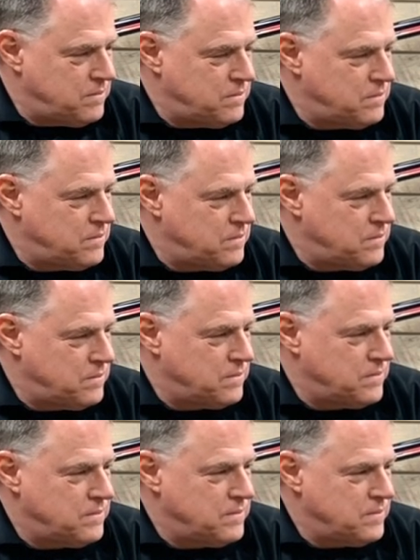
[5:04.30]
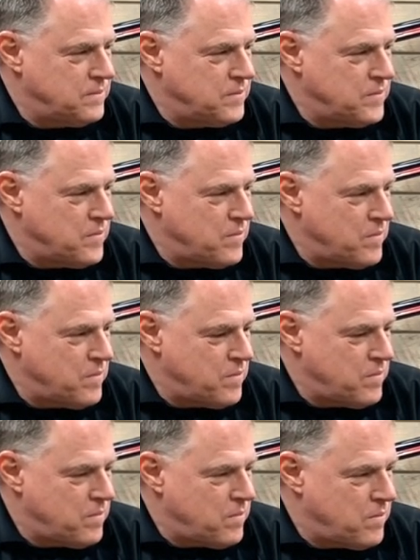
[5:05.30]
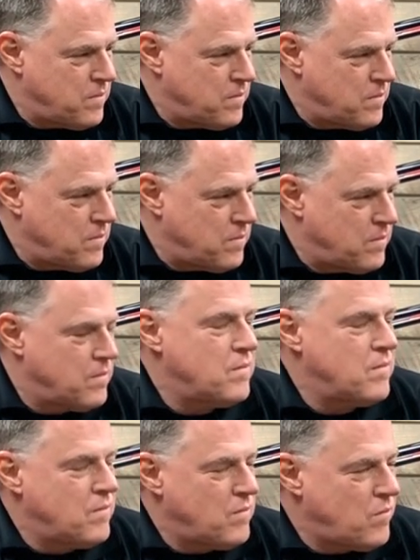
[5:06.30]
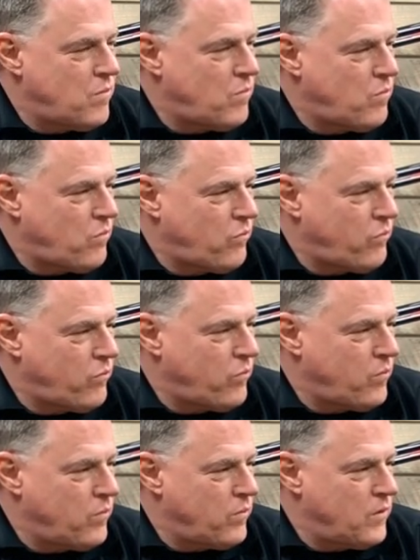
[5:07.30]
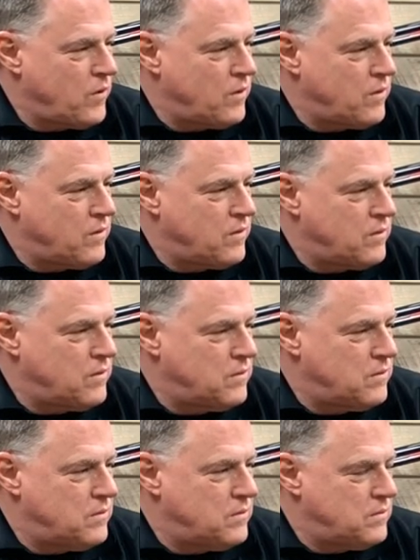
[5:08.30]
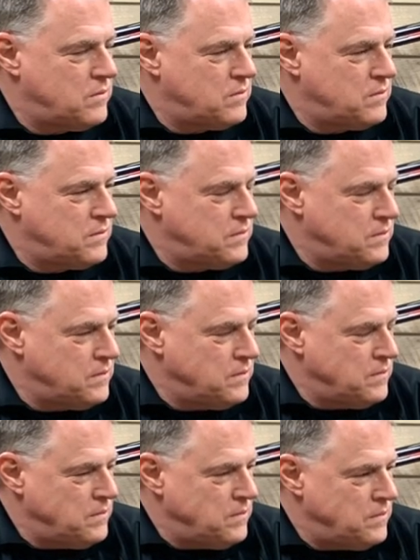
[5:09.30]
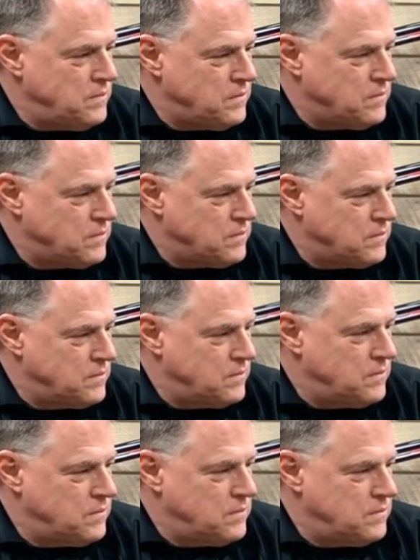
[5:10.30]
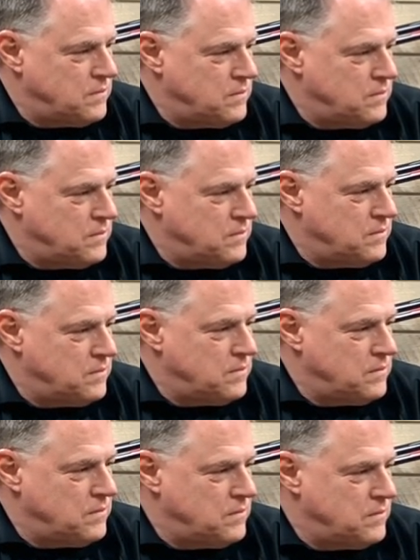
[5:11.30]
(silent)